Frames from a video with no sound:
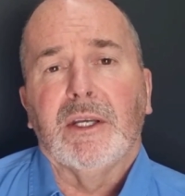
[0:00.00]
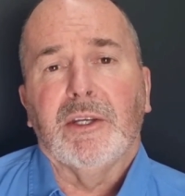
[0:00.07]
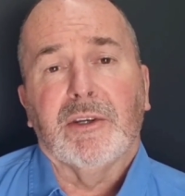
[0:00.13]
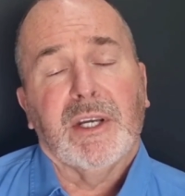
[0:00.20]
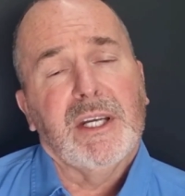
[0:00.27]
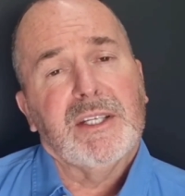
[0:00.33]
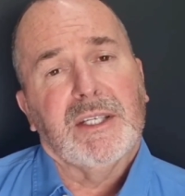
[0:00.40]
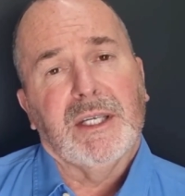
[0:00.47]
you're
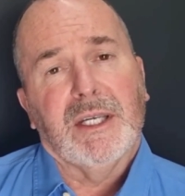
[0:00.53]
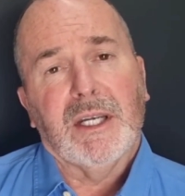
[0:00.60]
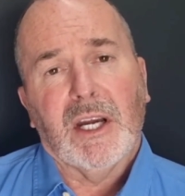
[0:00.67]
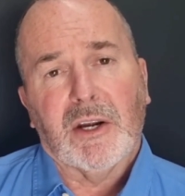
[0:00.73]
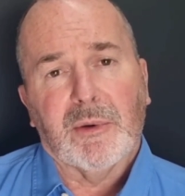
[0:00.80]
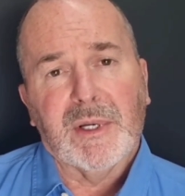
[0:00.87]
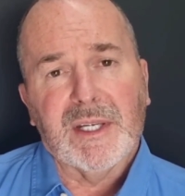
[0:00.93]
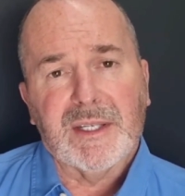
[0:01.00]
going to
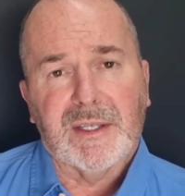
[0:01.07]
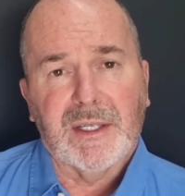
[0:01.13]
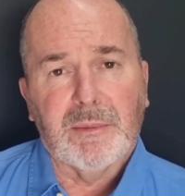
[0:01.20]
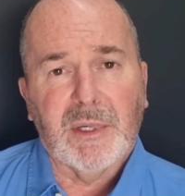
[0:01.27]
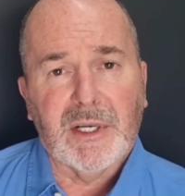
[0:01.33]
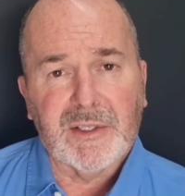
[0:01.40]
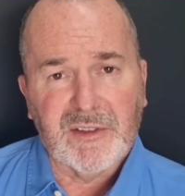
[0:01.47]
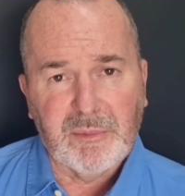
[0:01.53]
increase the
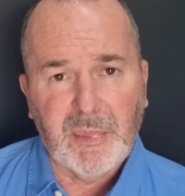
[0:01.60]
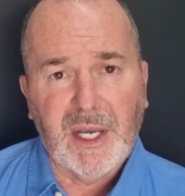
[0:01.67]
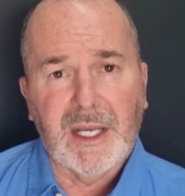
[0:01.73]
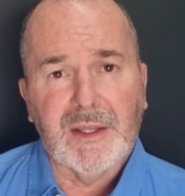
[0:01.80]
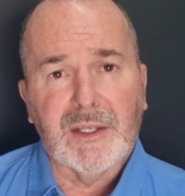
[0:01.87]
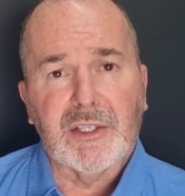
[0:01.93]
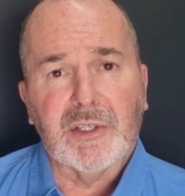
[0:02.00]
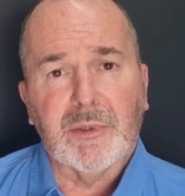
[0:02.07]
amount of pain
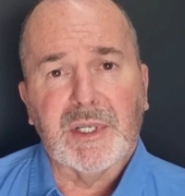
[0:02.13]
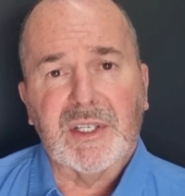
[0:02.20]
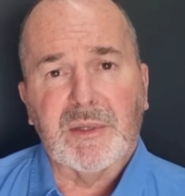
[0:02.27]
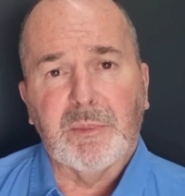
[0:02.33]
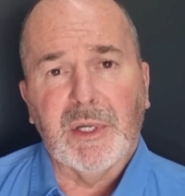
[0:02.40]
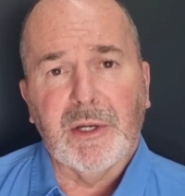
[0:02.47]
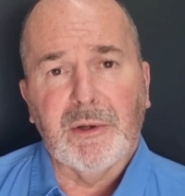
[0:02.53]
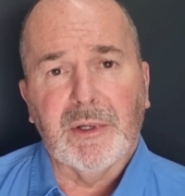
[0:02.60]
that you
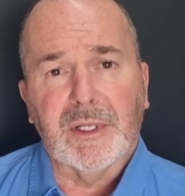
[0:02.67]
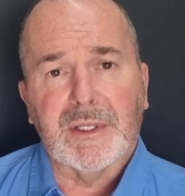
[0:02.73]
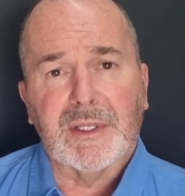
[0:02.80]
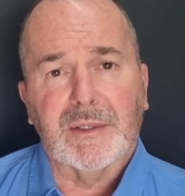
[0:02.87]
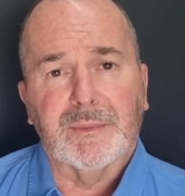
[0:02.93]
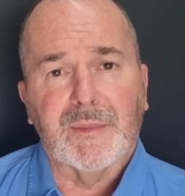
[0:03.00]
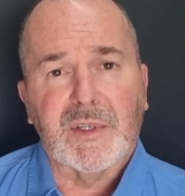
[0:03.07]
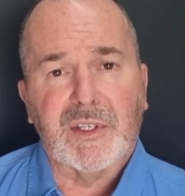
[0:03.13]

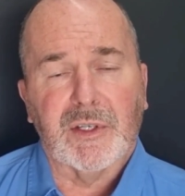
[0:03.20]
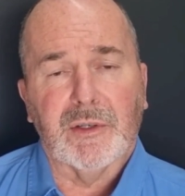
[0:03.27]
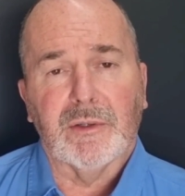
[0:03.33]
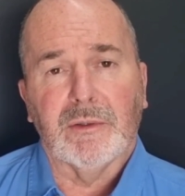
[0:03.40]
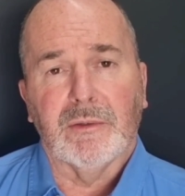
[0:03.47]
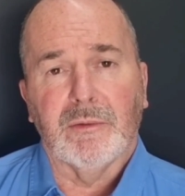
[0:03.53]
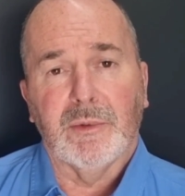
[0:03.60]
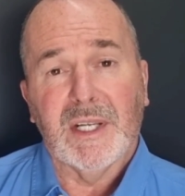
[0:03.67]
experience. So
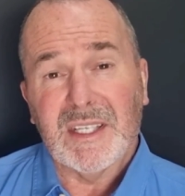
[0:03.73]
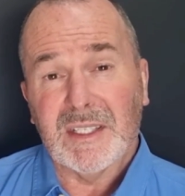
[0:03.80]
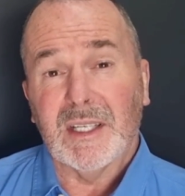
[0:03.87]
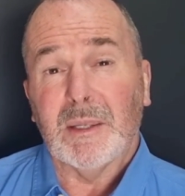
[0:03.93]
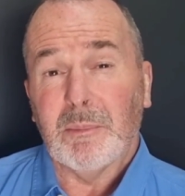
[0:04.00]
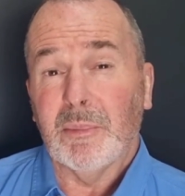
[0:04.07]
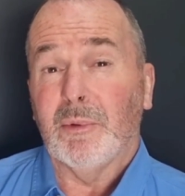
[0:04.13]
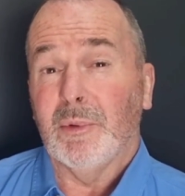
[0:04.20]
rest
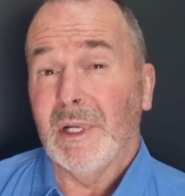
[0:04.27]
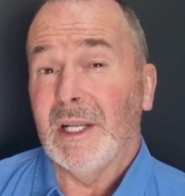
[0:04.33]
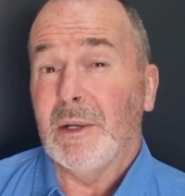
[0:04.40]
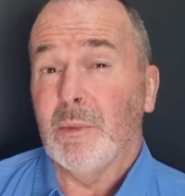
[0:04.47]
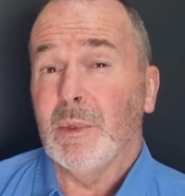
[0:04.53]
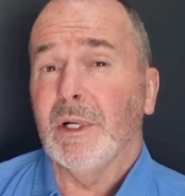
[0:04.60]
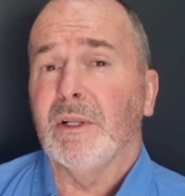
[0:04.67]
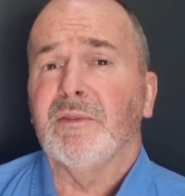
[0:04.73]
up really
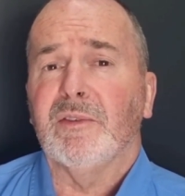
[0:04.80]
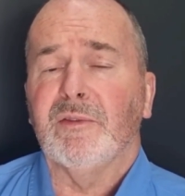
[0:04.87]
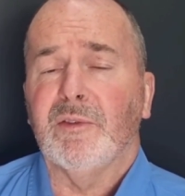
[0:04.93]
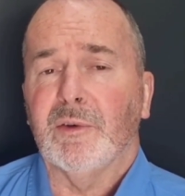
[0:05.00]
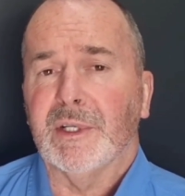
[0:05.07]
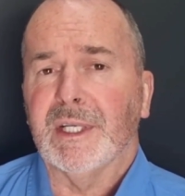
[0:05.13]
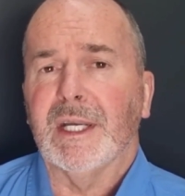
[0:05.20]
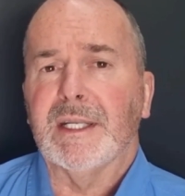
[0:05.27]
well for
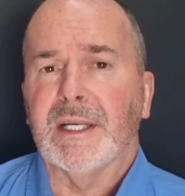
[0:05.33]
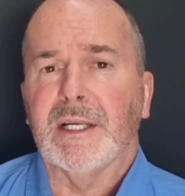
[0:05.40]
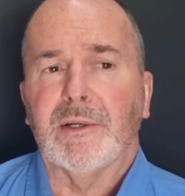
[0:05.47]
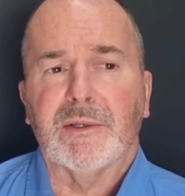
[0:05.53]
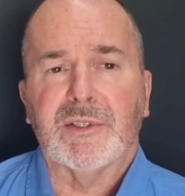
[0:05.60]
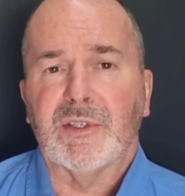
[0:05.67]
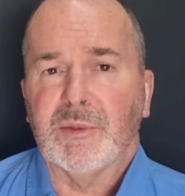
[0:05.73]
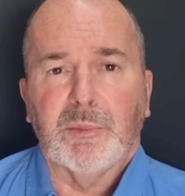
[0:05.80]
48
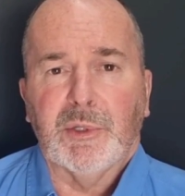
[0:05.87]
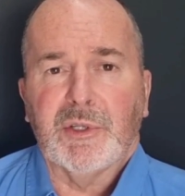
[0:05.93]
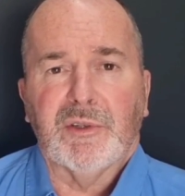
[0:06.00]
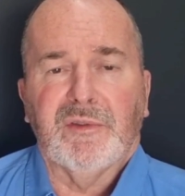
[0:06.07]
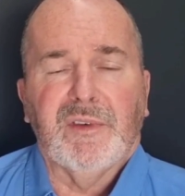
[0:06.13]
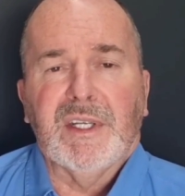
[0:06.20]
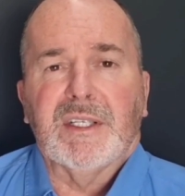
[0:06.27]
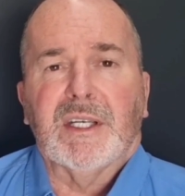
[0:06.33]
hours. Just put
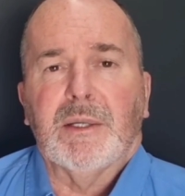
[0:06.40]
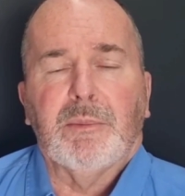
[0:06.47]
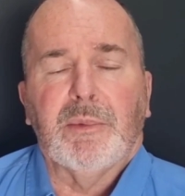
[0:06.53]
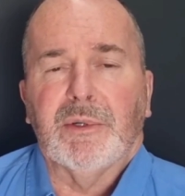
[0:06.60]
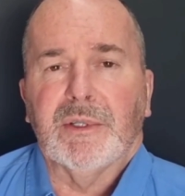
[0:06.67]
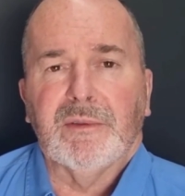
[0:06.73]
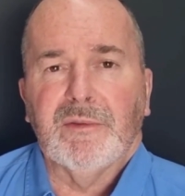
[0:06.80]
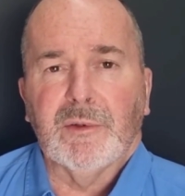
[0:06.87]
your feet up
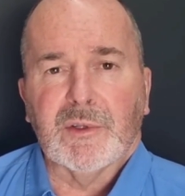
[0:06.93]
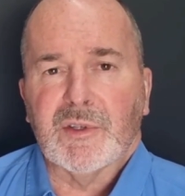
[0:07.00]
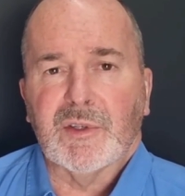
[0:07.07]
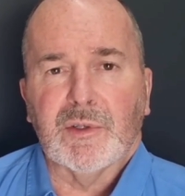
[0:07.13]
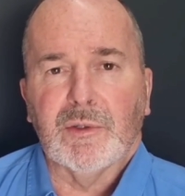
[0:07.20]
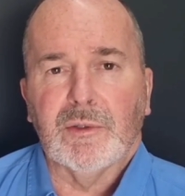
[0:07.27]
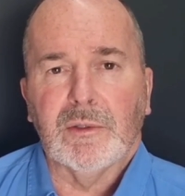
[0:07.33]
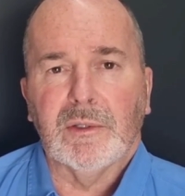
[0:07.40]
on a
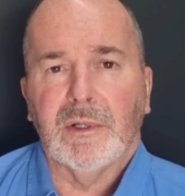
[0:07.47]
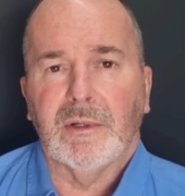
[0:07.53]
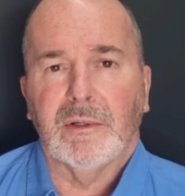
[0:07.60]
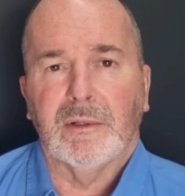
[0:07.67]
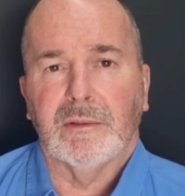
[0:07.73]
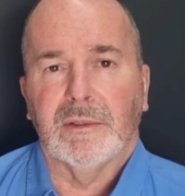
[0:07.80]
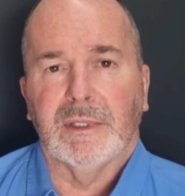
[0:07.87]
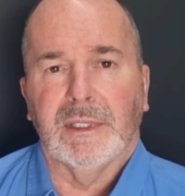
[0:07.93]
footstool,
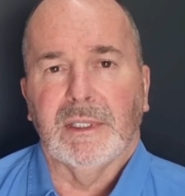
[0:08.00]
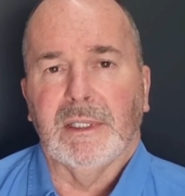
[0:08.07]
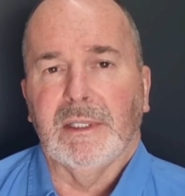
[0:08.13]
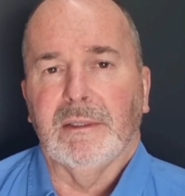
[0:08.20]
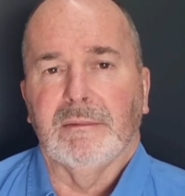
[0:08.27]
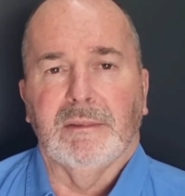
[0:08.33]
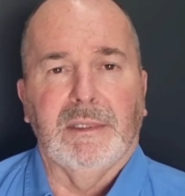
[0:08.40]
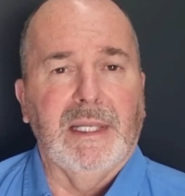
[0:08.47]

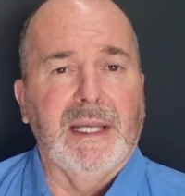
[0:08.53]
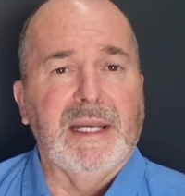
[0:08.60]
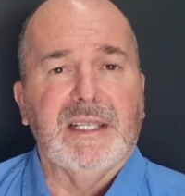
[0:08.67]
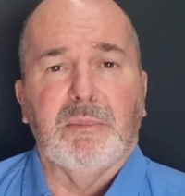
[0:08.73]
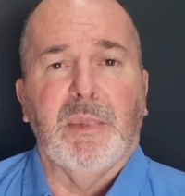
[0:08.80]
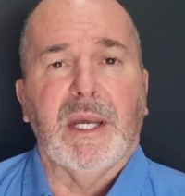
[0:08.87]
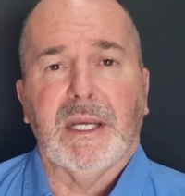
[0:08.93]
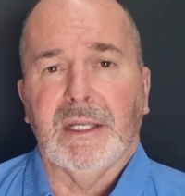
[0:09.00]
lays
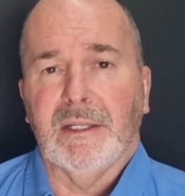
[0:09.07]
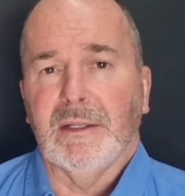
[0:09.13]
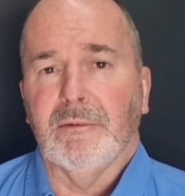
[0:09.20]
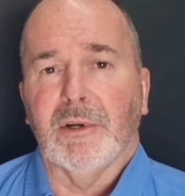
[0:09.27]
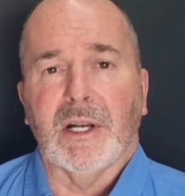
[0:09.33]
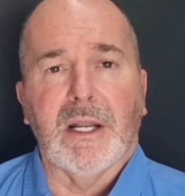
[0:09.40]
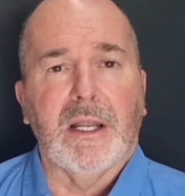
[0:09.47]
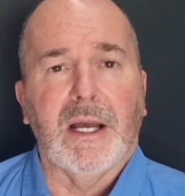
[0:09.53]
back in a
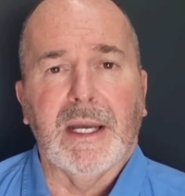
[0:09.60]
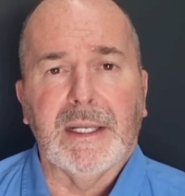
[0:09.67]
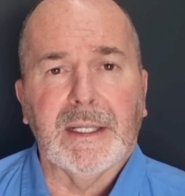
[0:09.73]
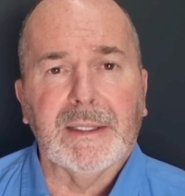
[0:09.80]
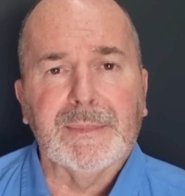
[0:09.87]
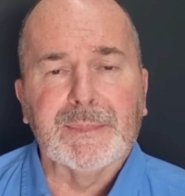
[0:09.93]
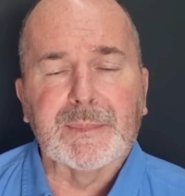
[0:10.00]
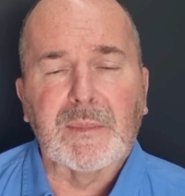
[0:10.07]

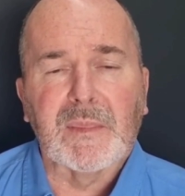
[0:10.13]
recliner.